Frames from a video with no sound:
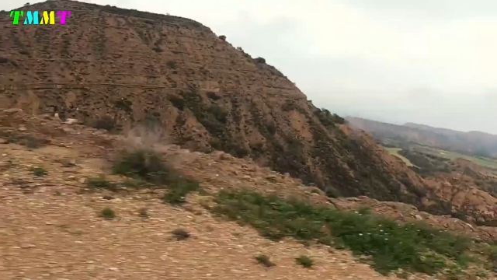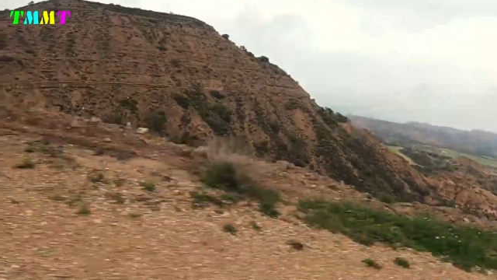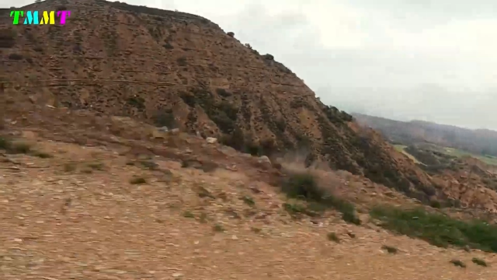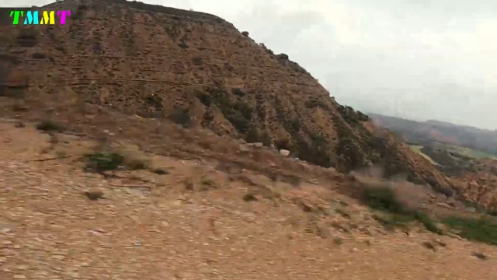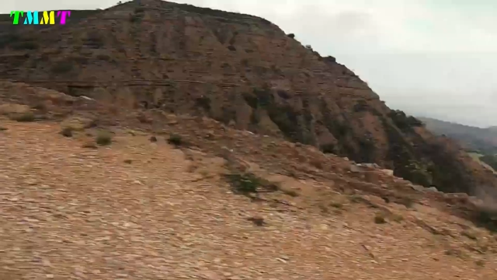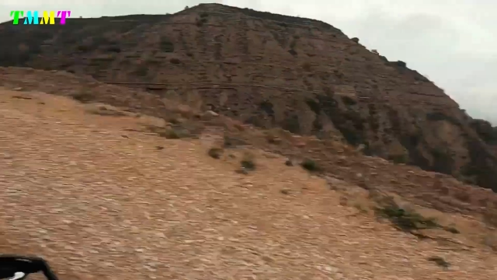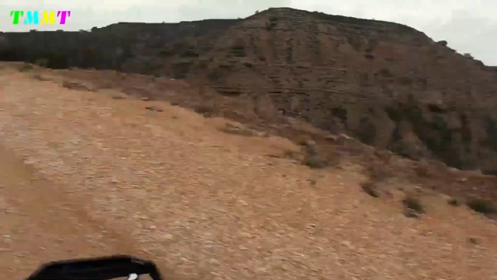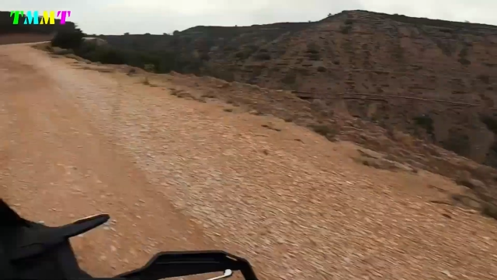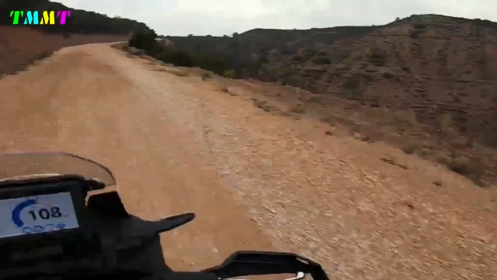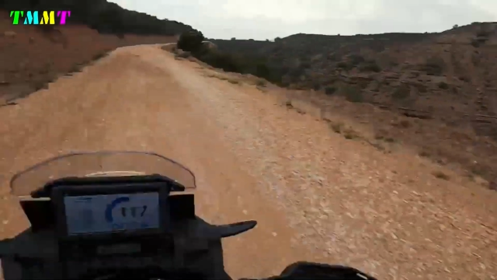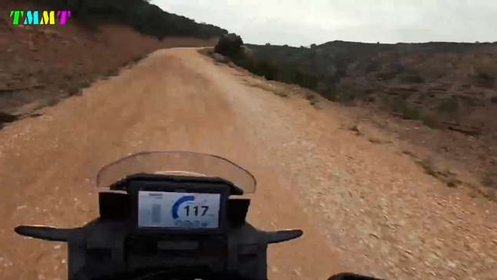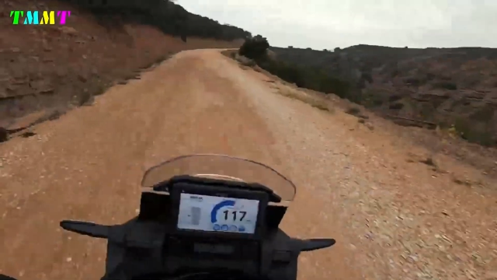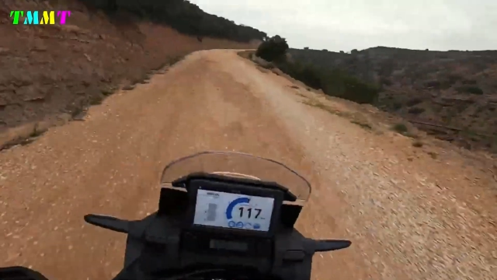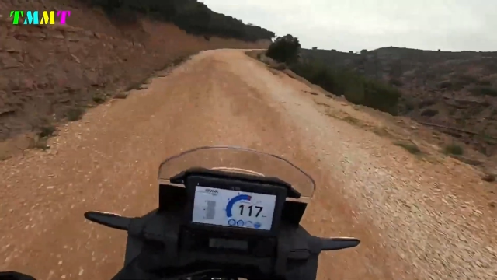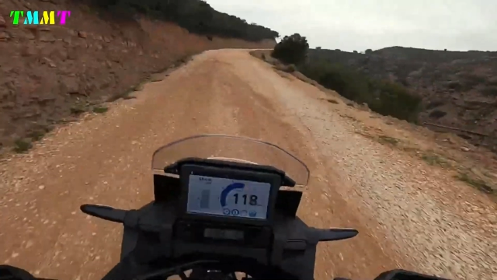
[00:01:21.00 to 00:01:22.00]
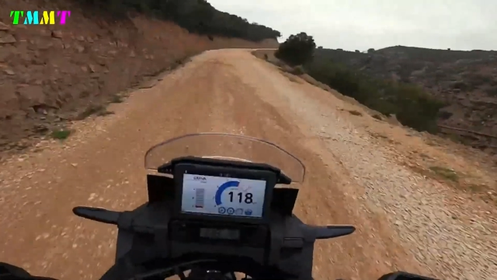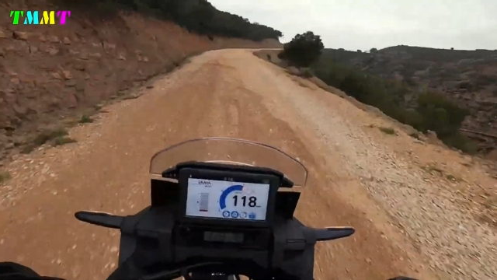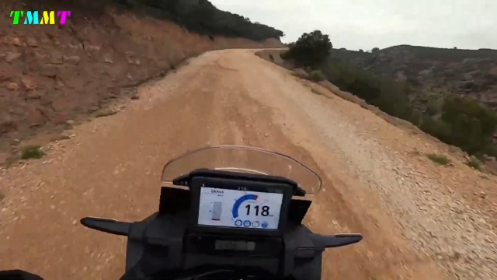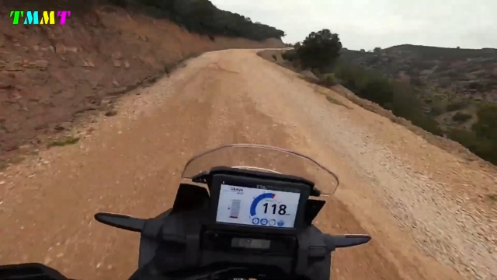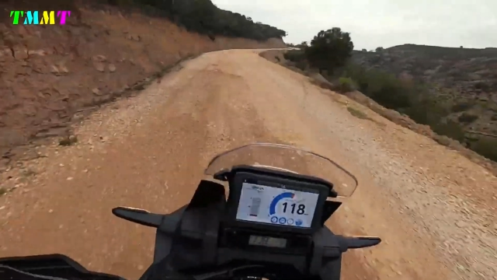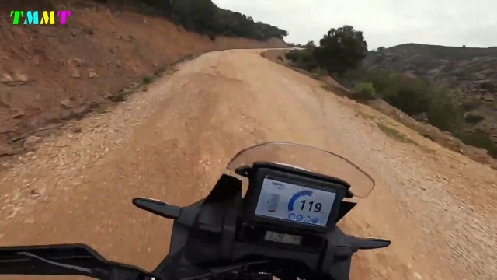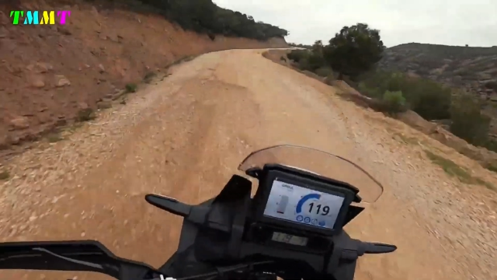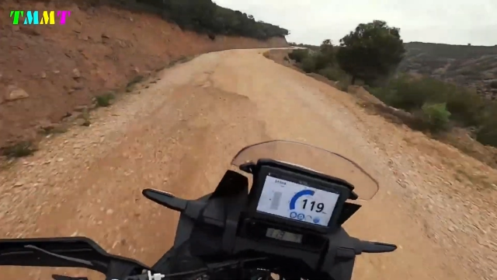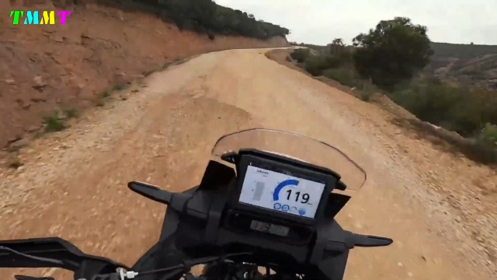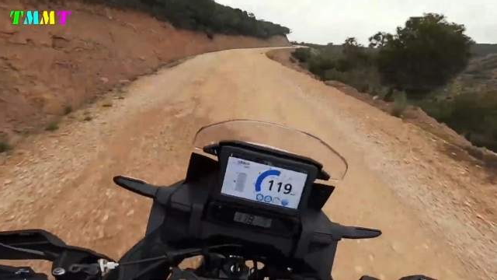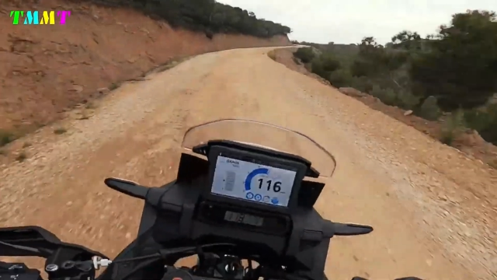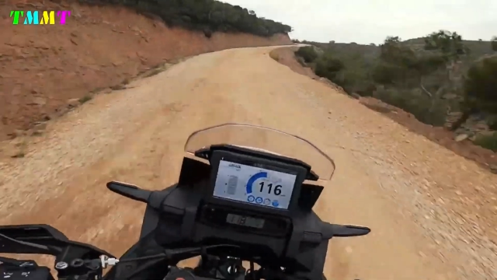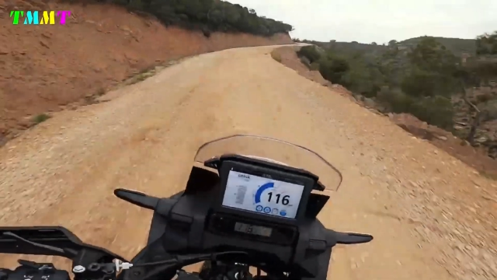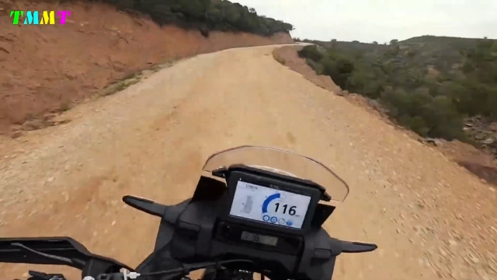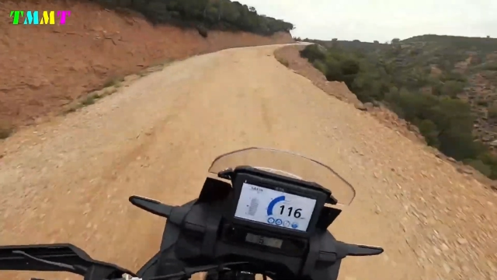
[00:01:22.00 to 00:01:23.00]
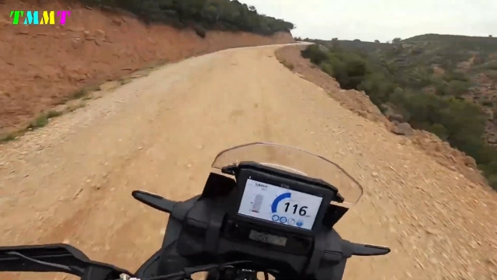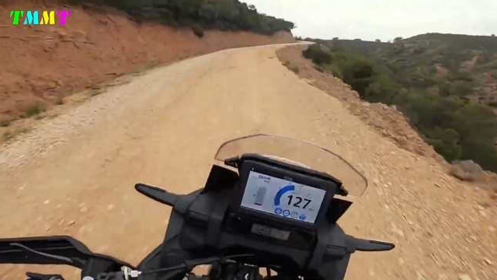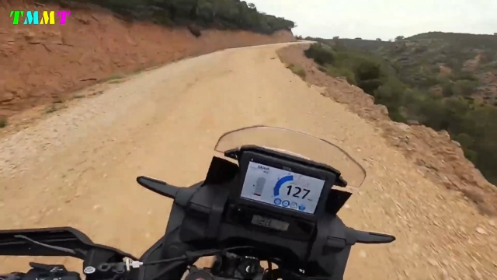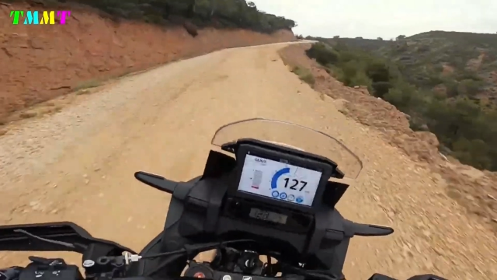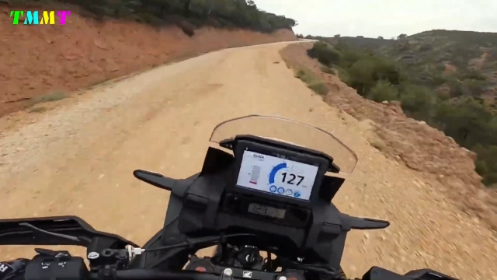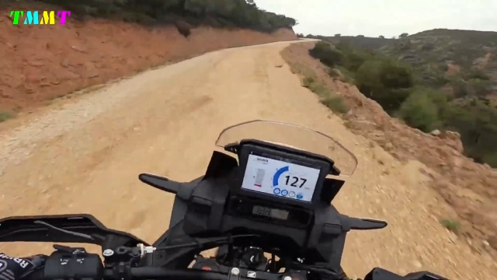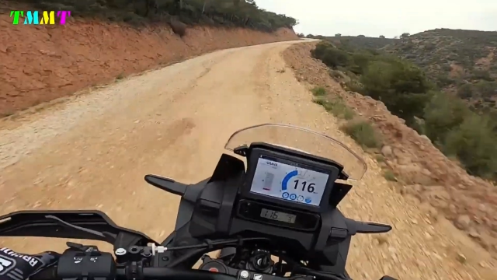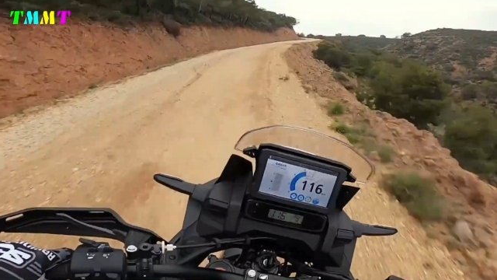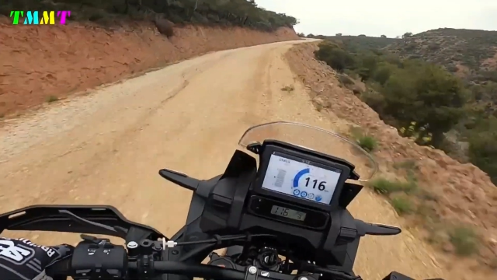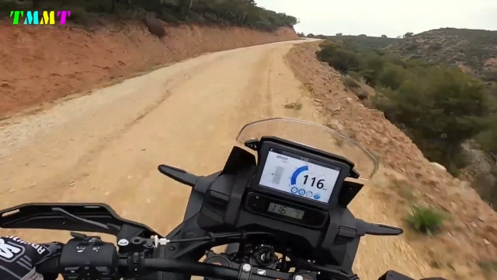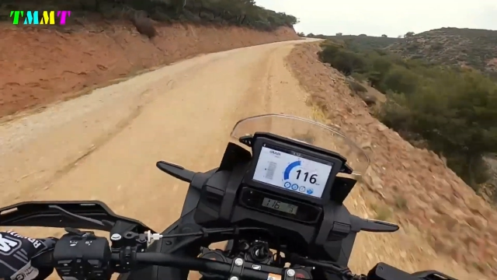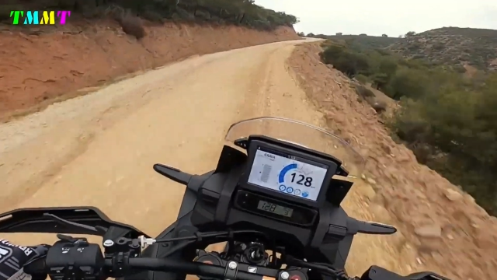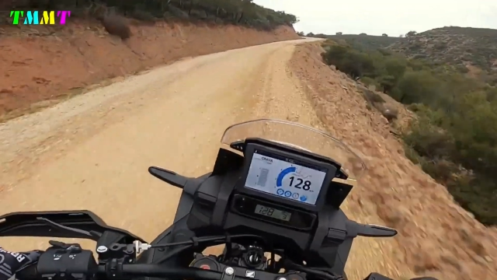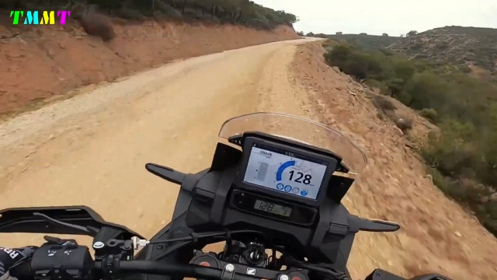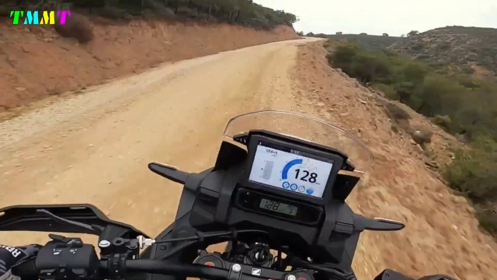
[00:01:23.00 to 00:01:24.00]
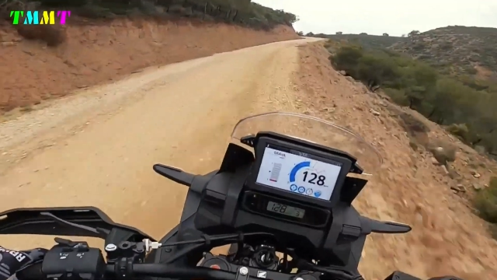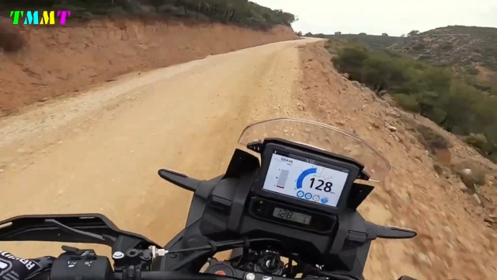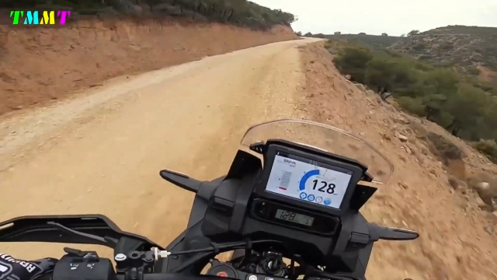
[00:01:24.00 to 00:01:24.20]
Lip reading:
No face is visible, so there are no lips to read.